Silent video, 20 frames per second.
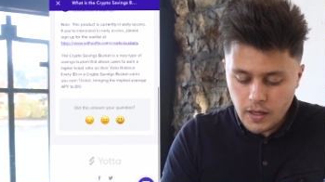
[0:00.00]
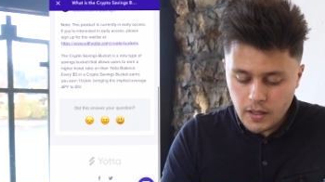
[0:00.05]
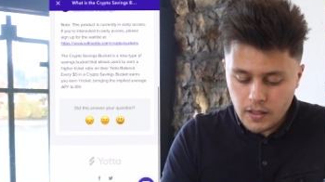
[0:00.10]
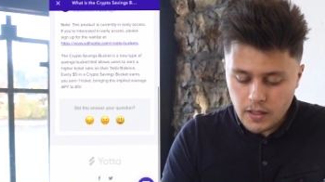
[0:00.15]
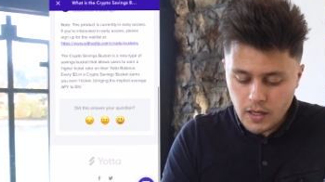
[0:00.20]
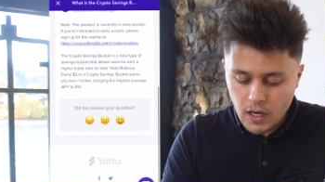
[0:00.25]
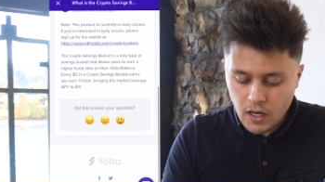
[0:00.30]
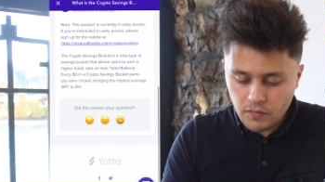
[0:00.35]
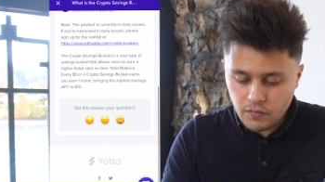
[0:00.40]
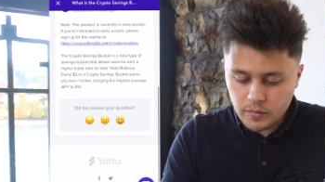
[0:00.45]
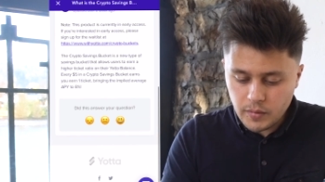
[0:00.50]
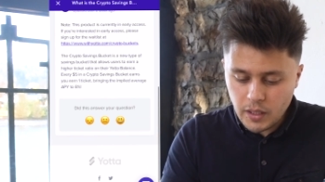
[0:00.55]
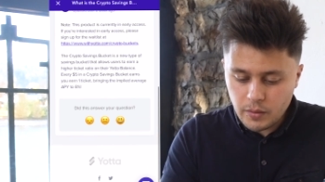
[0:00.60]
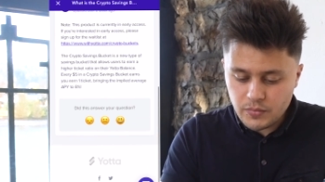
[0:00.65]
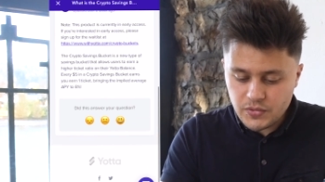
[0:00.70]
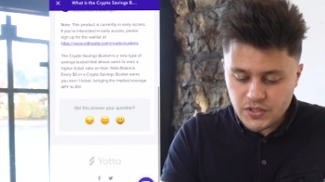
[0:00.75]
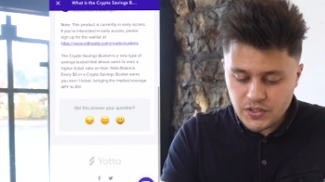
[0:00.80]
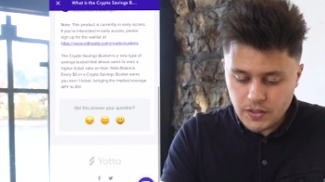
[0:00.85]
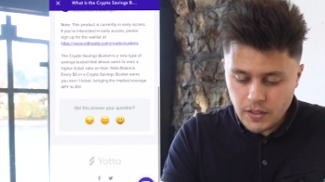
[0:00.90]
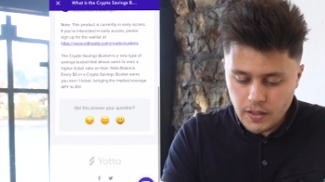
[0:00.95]
Now, if I'm not
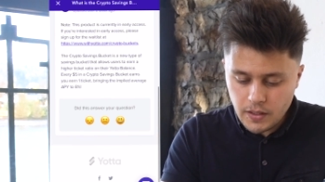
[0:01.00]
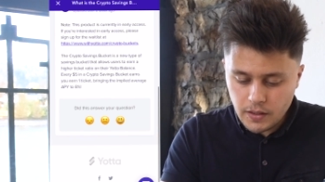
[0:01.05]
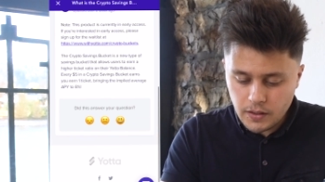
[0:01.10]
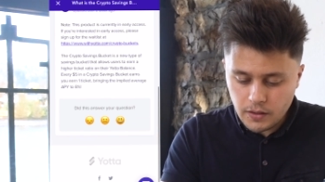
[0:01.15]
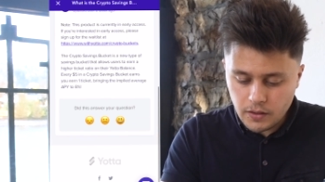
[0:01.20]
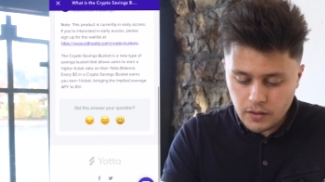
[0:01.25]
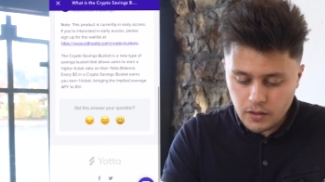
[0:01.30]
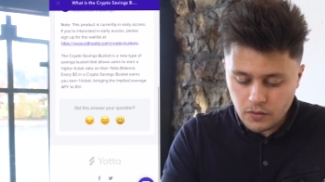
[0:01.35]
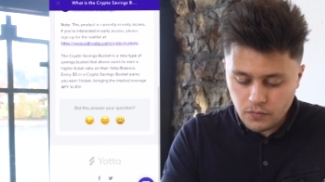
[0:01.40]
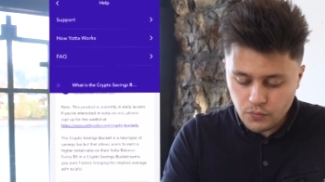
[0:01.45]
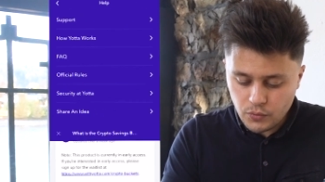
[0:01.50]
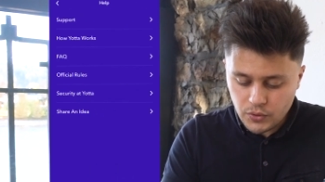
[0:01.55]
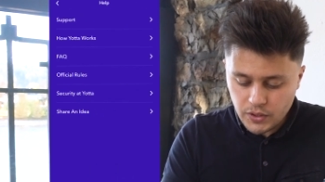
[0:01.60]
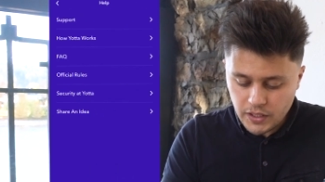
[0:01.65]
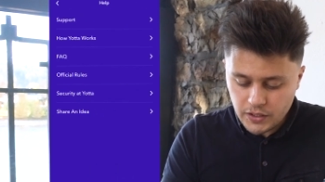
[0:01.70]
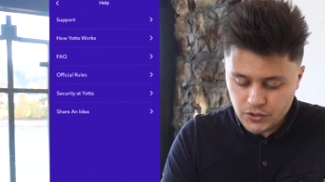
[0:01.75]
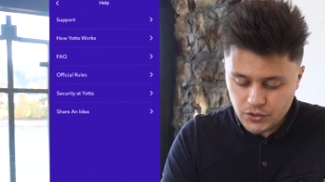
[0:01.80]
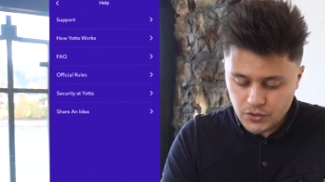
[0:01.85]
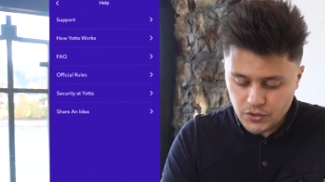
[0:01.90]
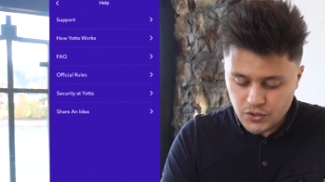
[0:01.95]
mistaken here, if we
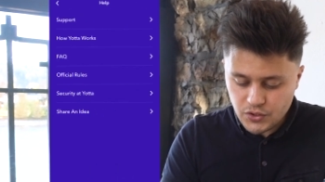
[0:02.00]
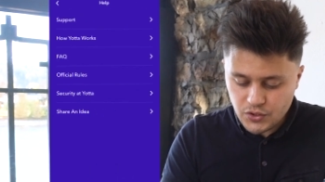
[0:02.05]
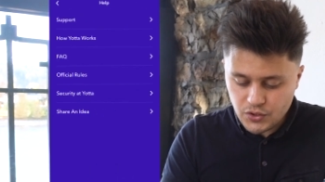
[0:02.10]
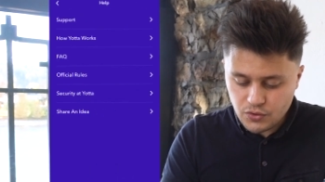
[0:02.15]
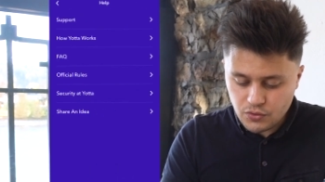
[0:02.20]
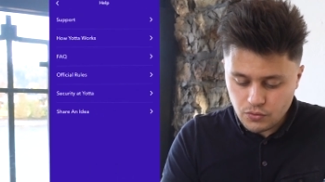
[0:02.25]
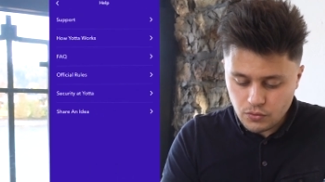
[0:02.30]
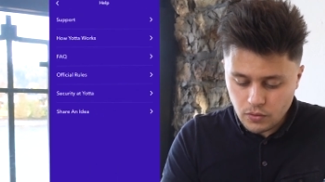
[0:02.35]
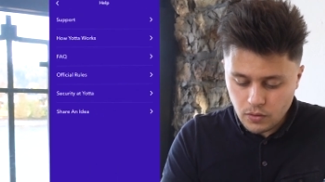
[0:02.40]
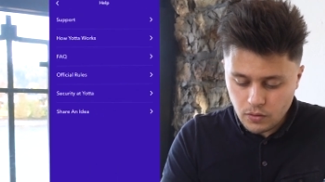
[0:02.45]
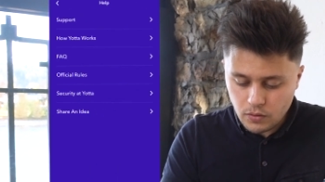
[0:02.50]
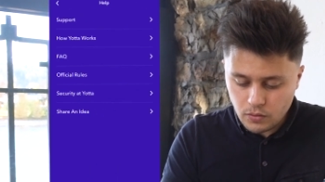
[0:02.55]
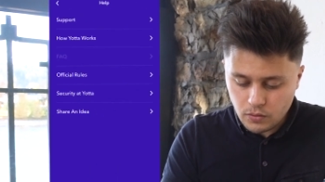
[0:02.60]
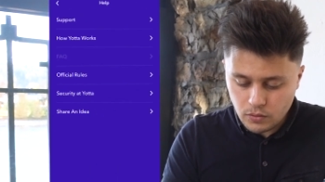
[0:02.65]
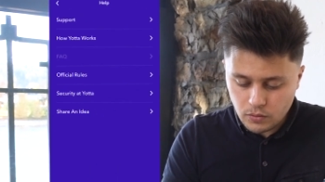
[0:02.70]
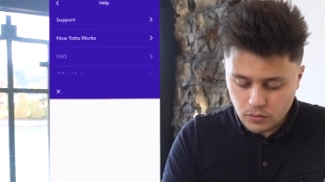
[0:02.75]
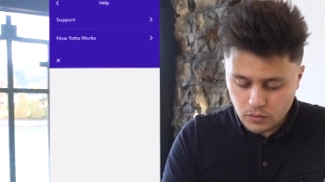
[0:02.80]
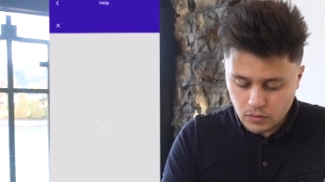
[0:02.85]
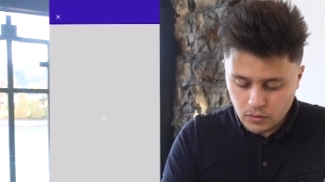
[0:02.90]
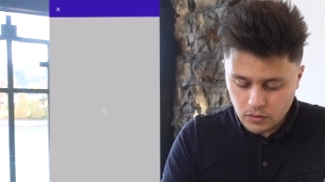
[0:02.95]
actually
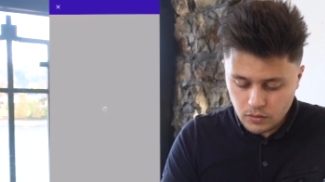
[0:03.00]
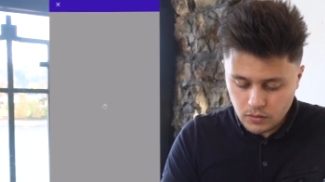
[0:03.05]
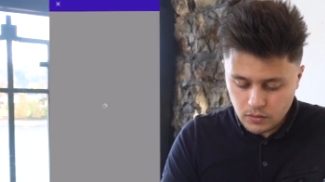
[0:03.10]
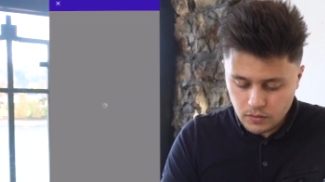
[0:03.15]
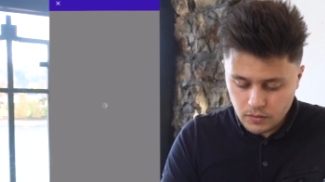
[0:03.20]
scroll,